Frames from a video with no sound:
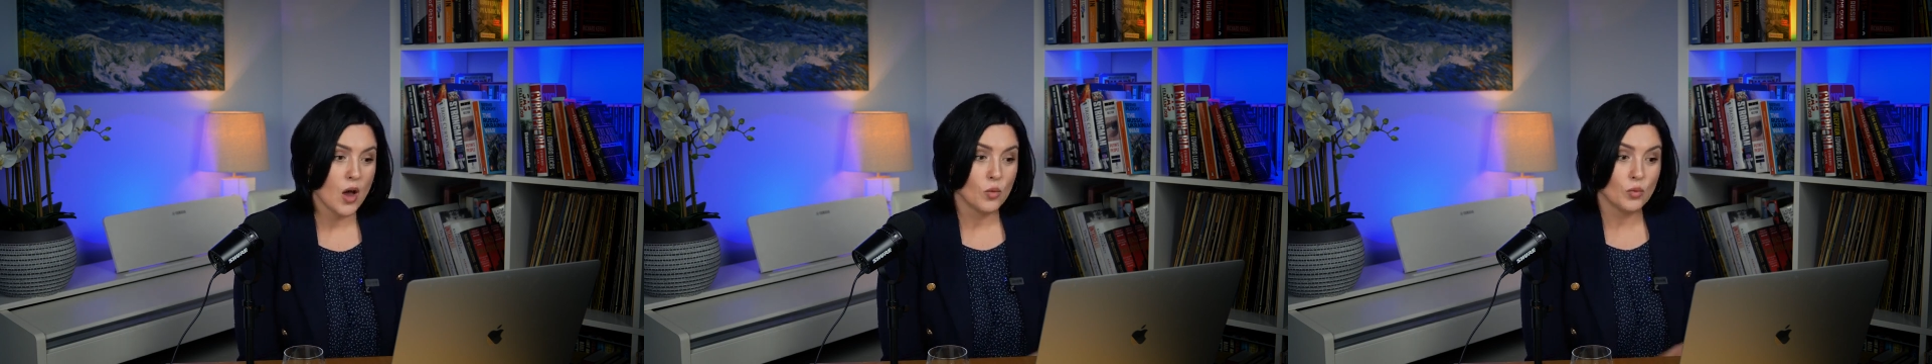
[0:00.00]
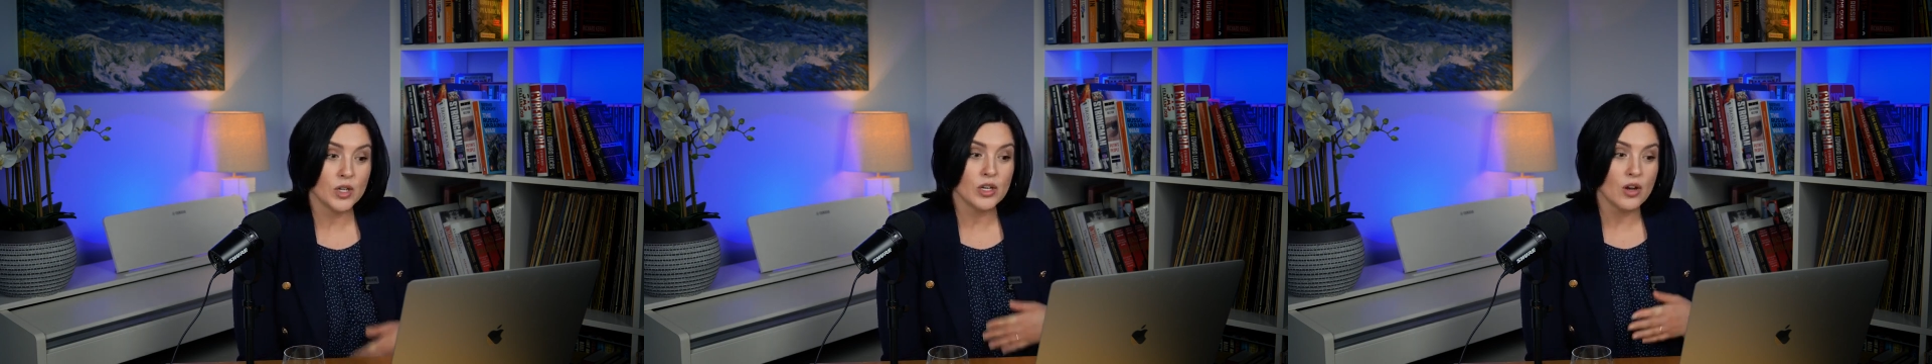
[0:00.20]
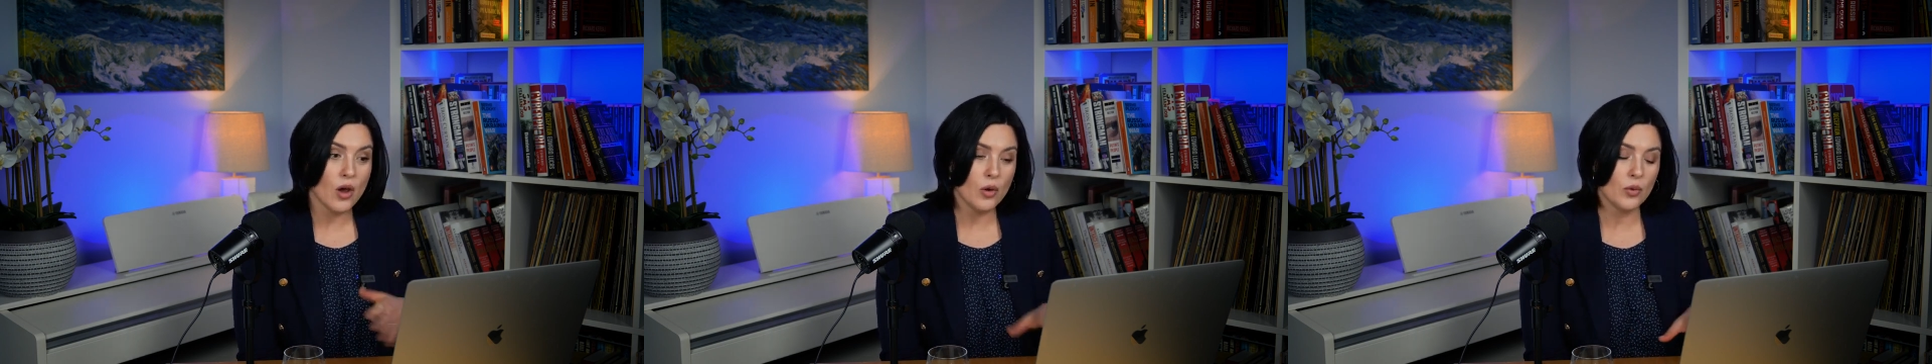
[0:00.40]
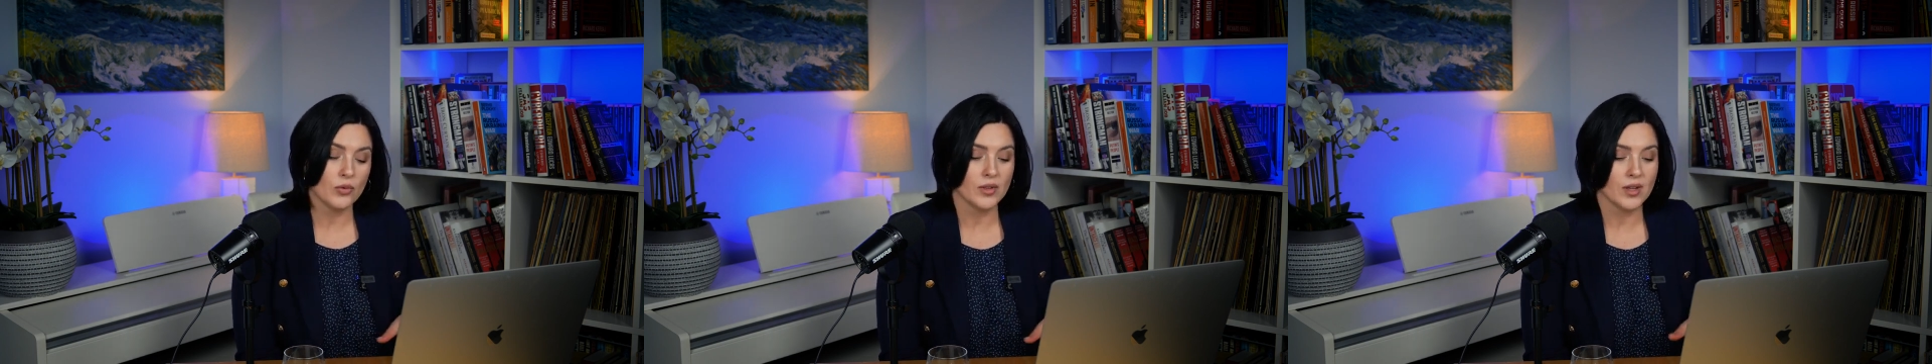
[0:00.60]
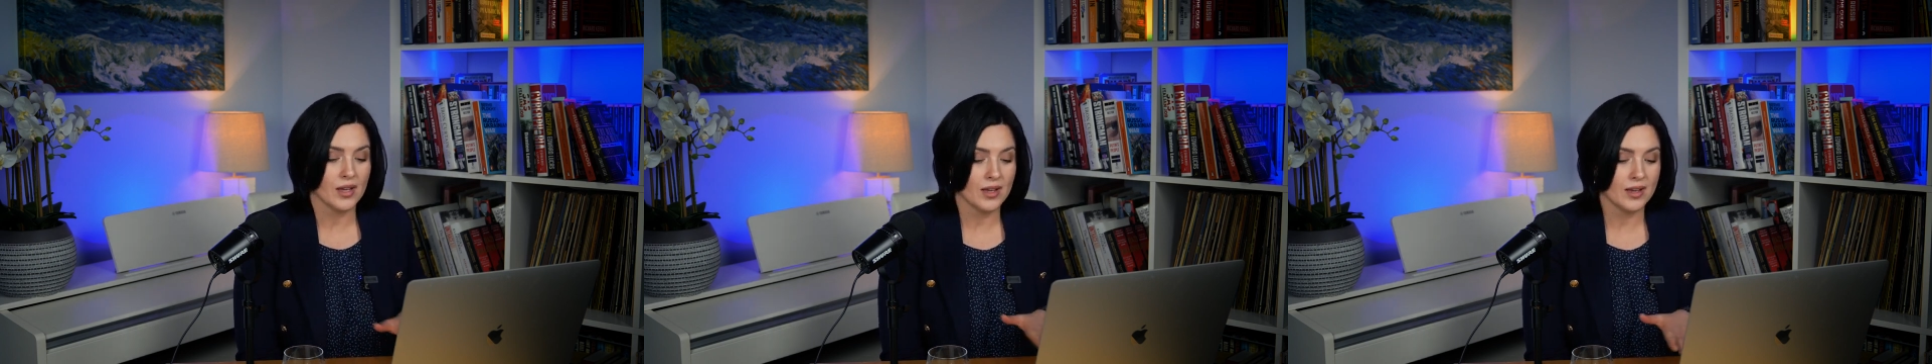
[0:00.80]
We know
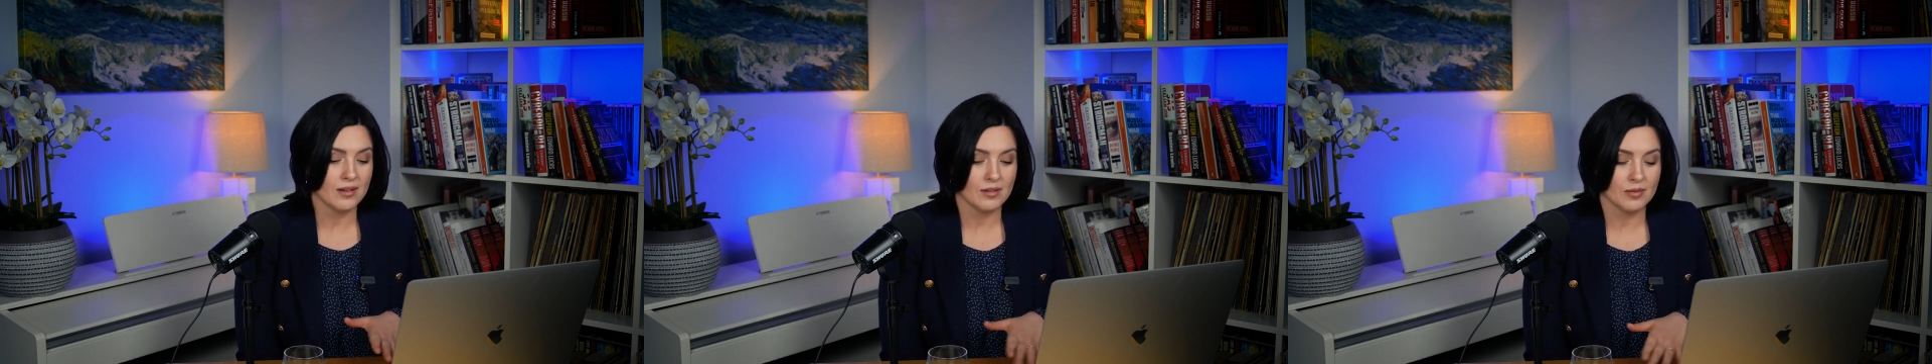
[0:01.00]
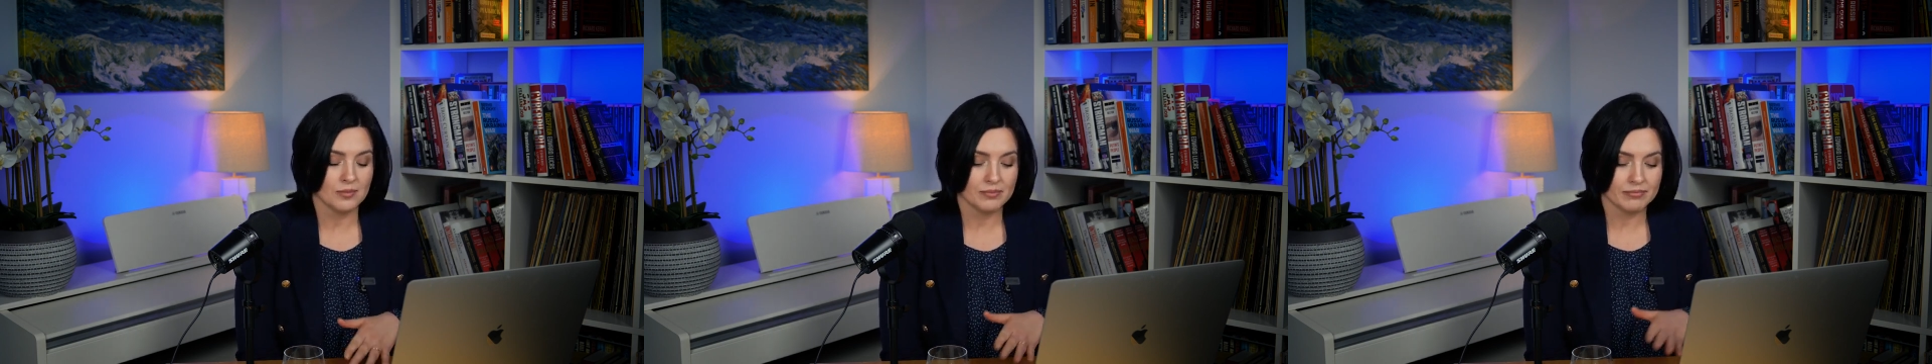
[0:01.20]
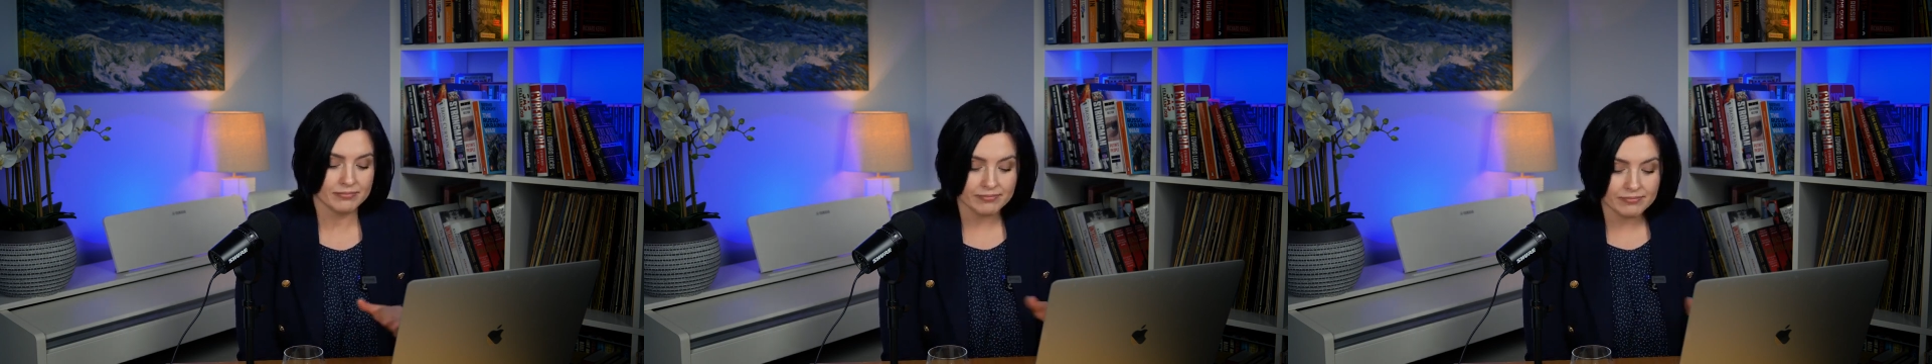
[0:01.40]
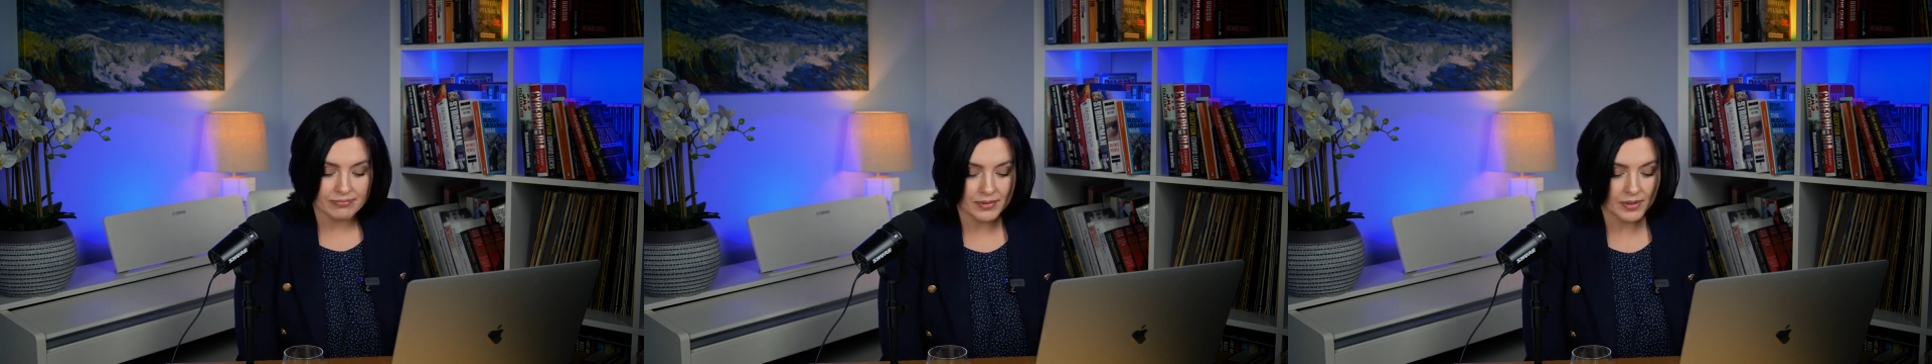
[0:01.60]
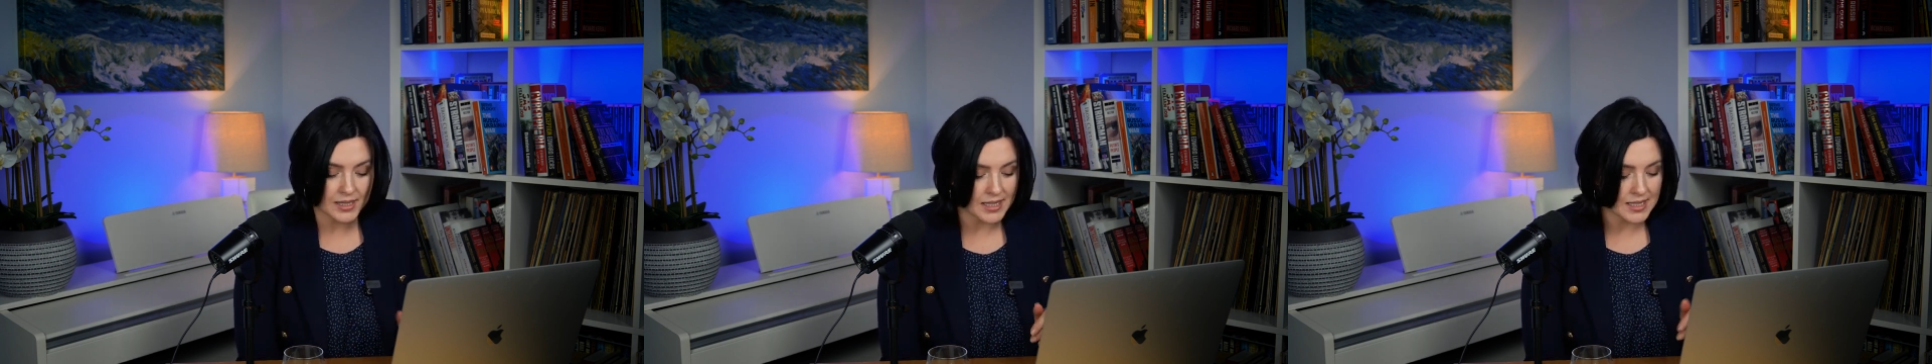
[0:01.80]
that
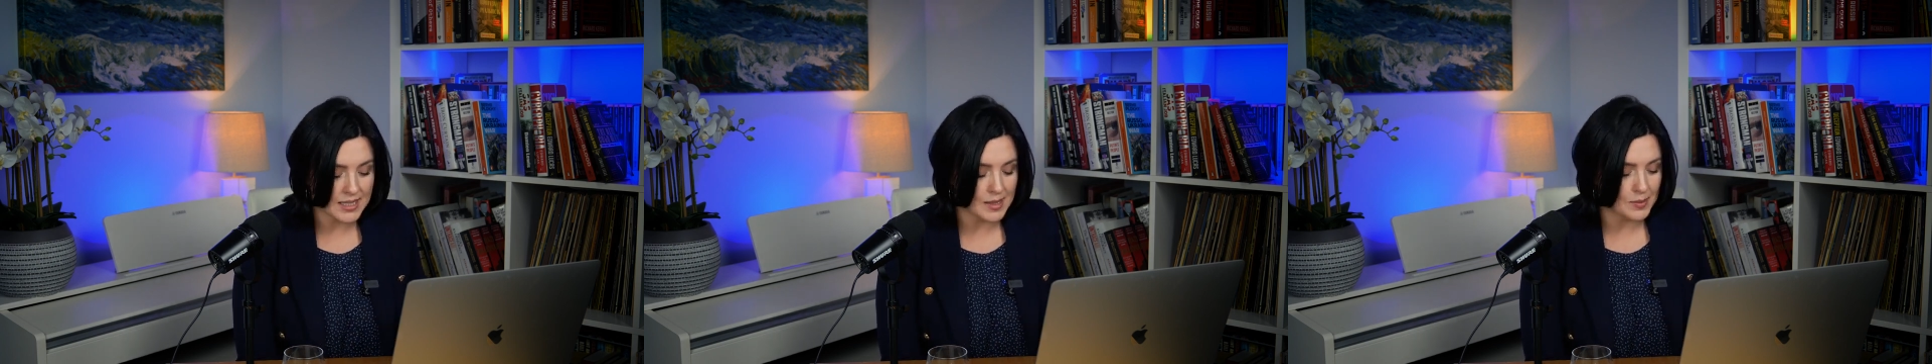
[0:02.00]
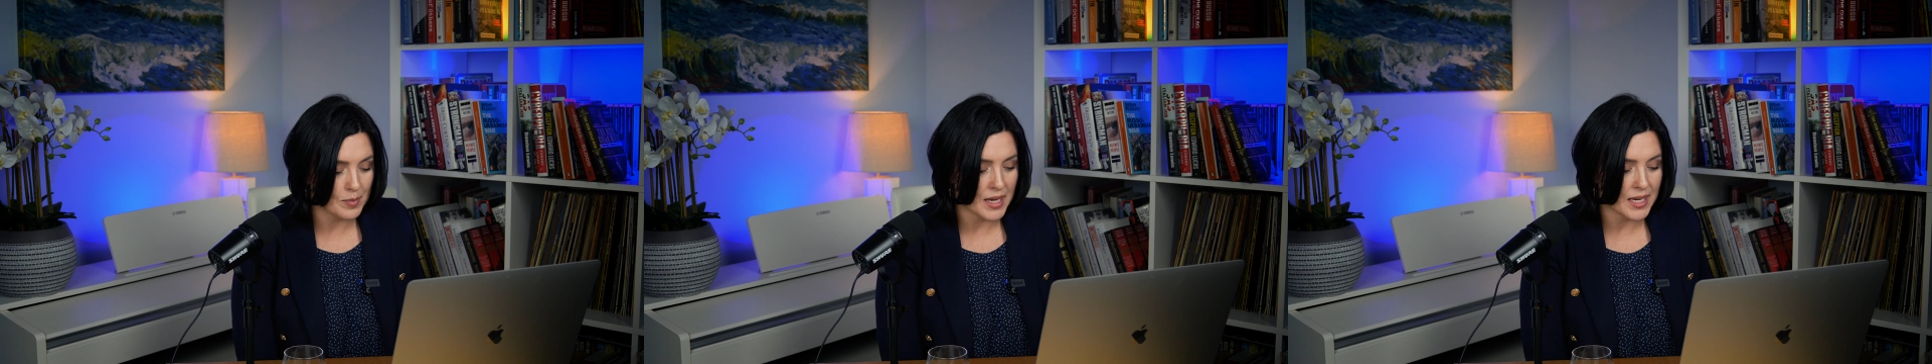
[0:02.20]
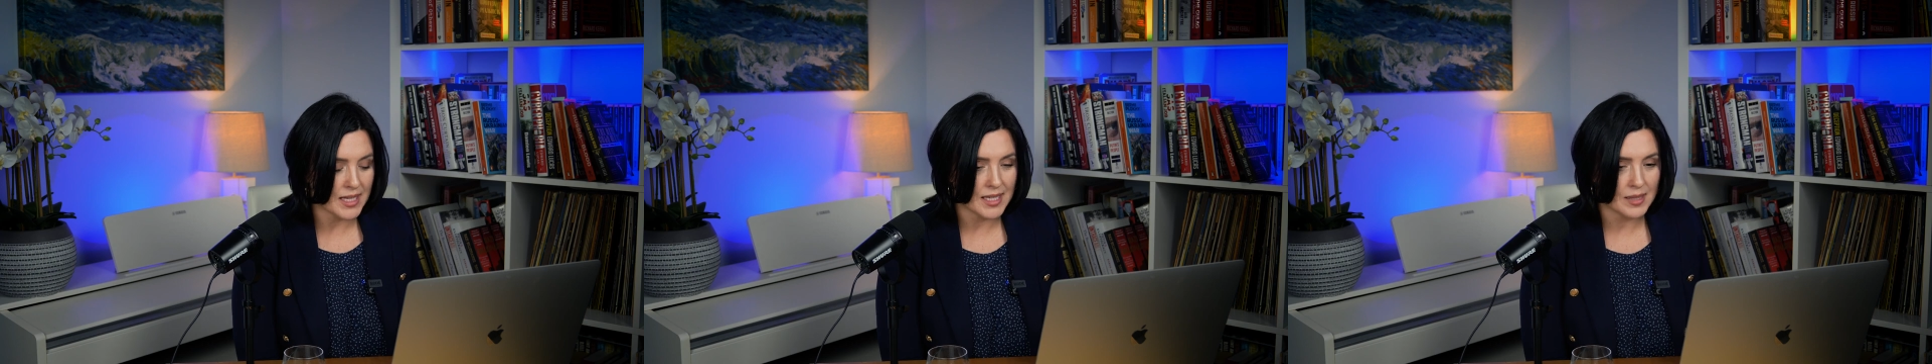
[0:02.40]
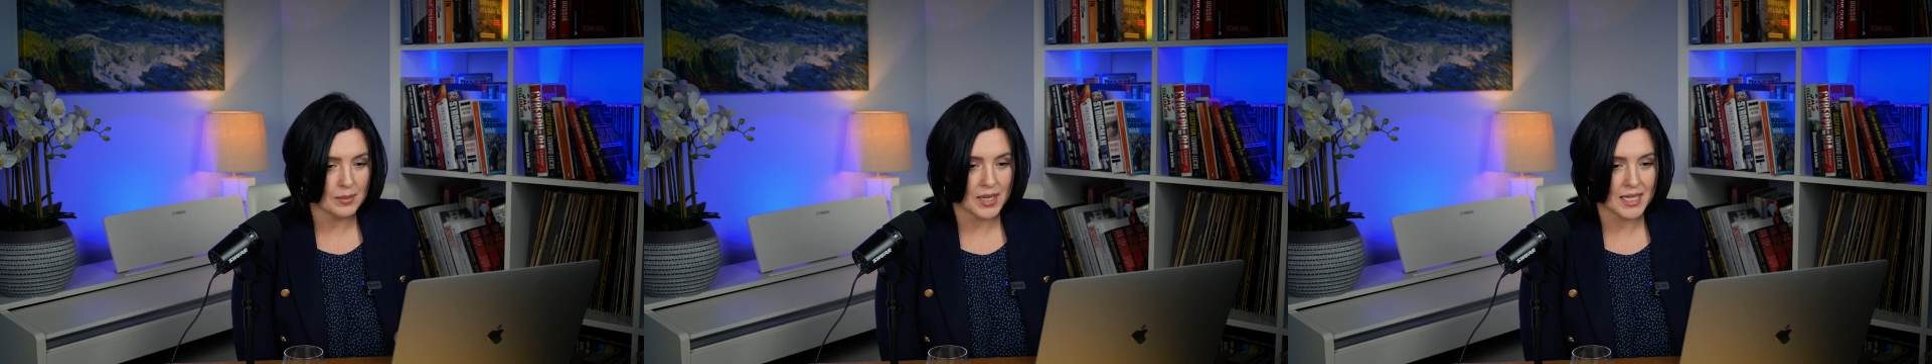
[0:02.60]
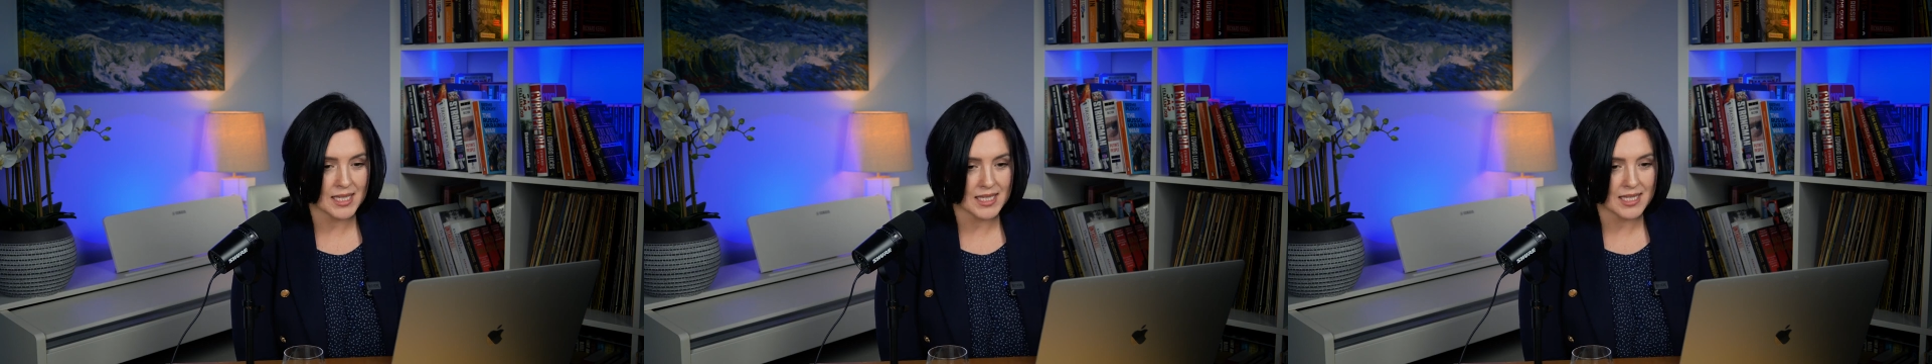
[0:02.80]
it's many